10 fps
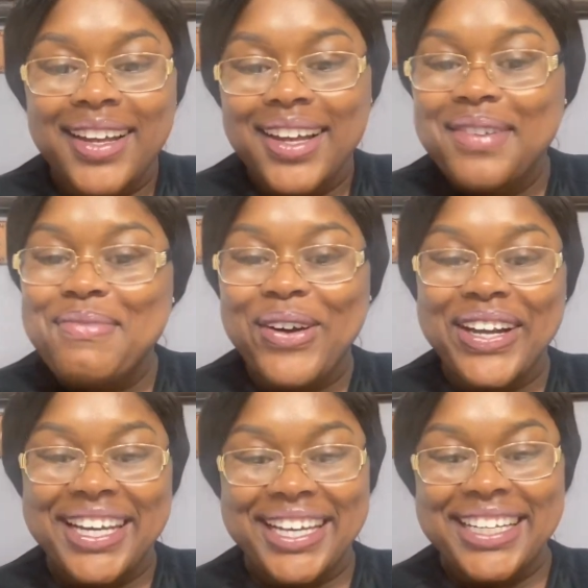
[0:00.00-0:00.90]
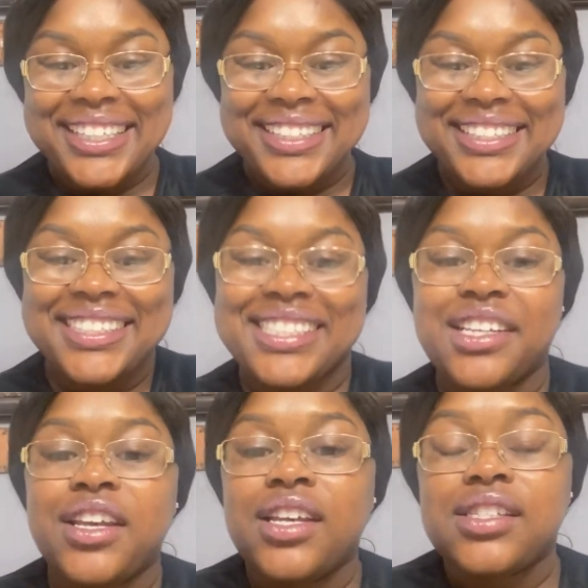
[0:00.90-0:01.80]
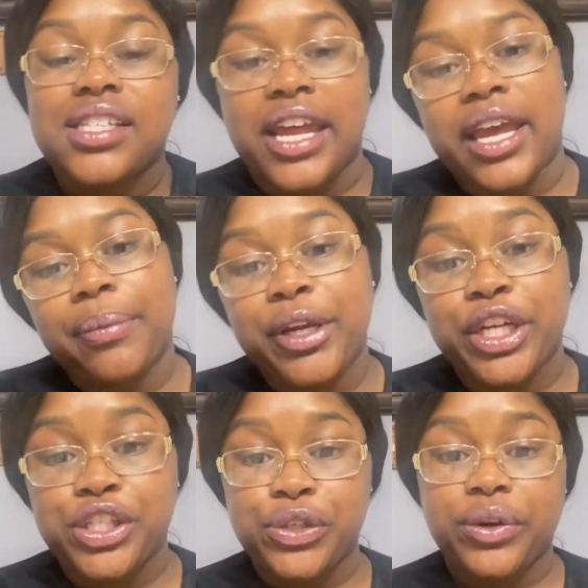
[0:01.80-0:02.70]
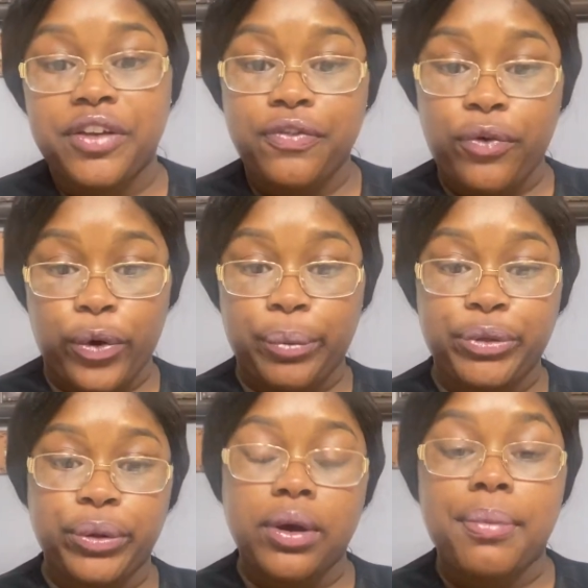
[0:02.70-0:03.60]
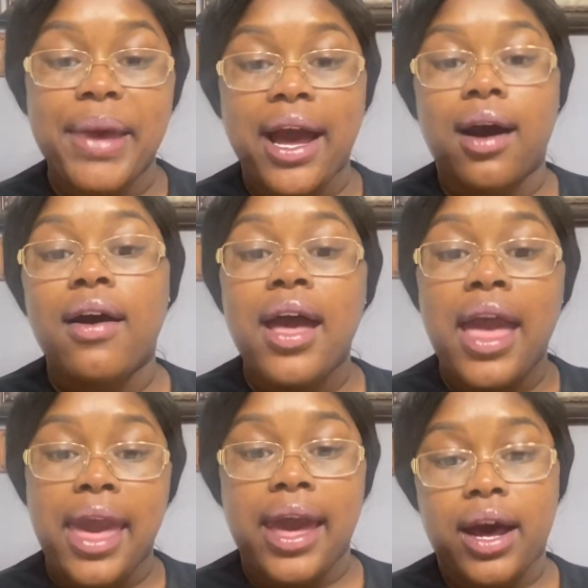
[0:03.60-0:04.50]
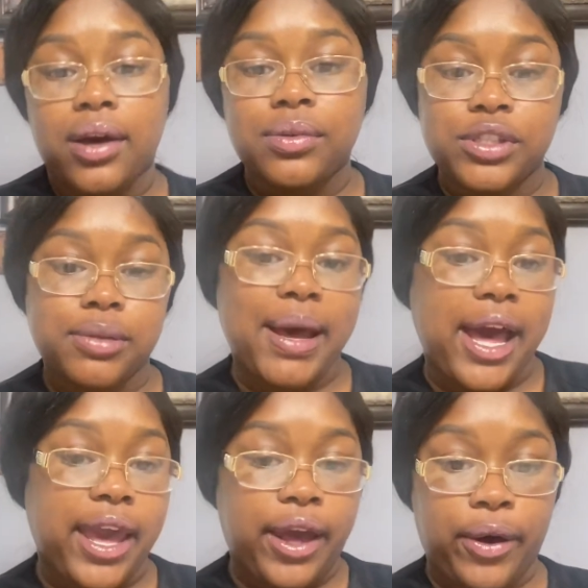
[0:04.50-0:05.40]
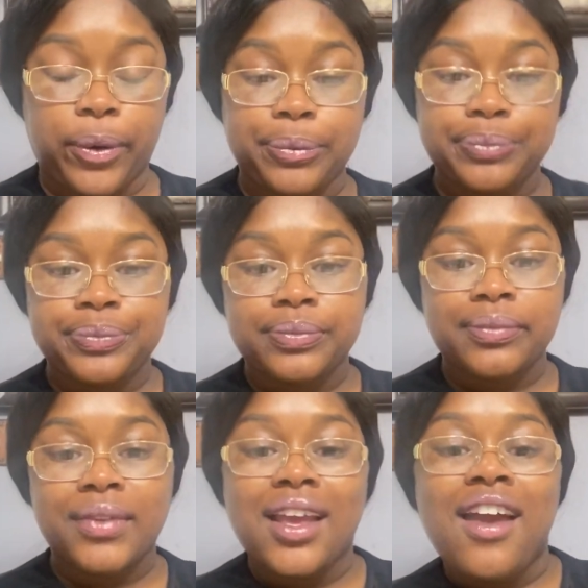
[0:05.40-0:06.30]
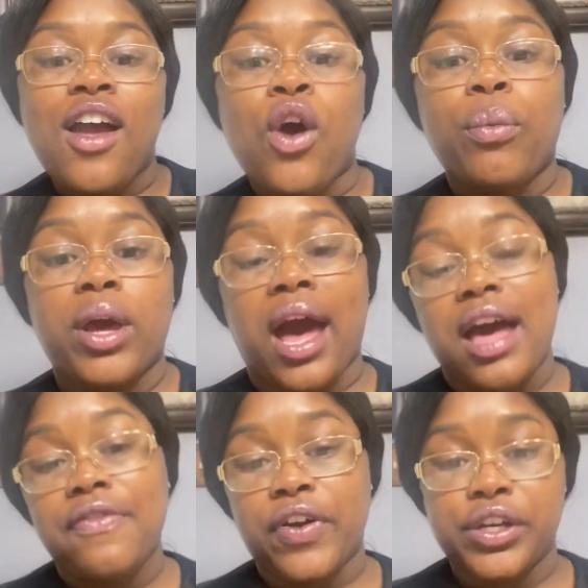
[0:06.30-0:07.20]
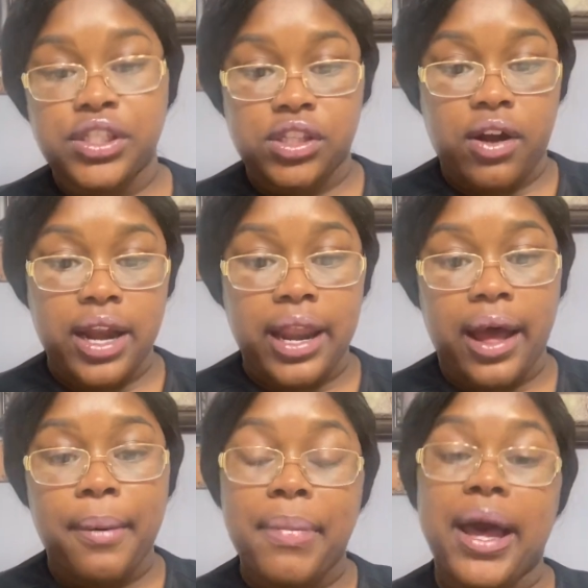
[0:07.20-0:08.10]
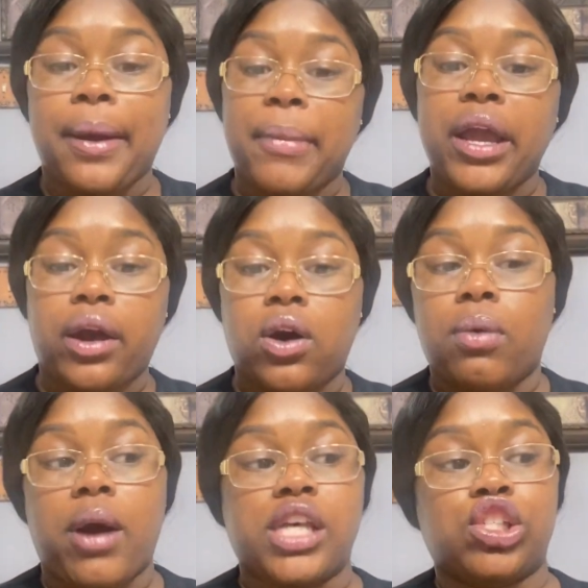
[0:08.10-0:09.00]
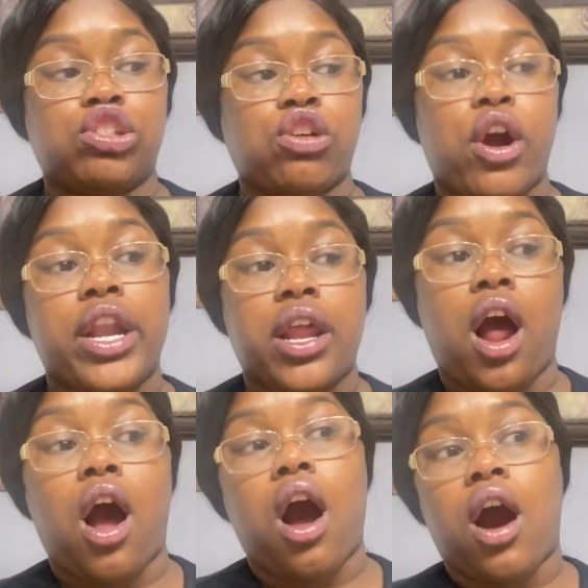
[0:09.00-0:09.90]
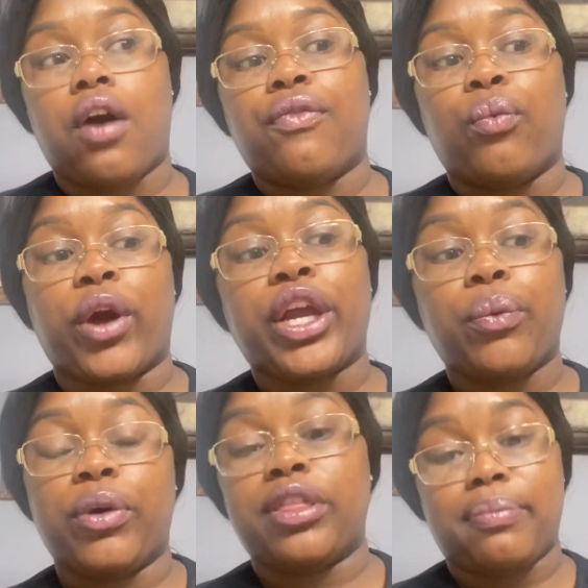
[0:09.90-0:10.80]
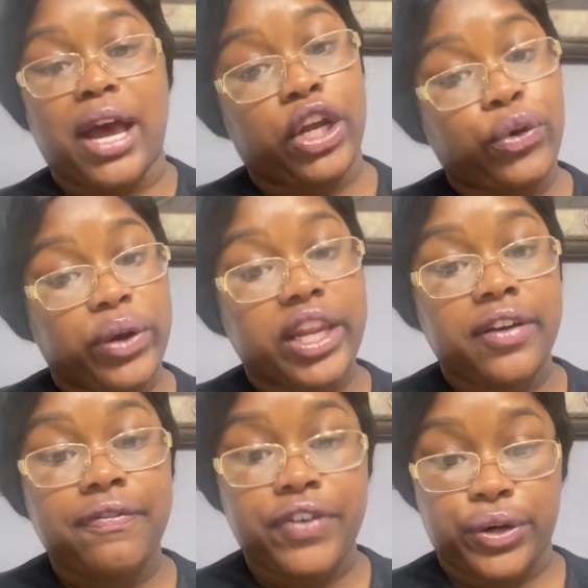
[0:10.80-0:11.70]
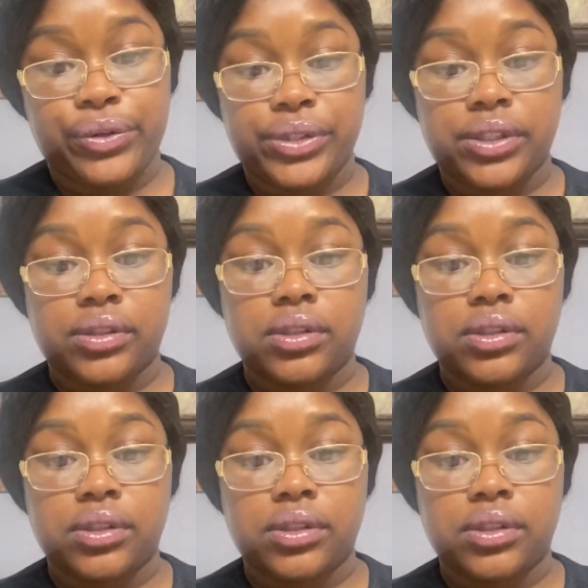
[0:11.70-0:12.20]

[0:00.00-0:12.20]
Good morning. Today I'm here to inform you about how to buy a home. When I first started out buying my home, I started off working with my credit first.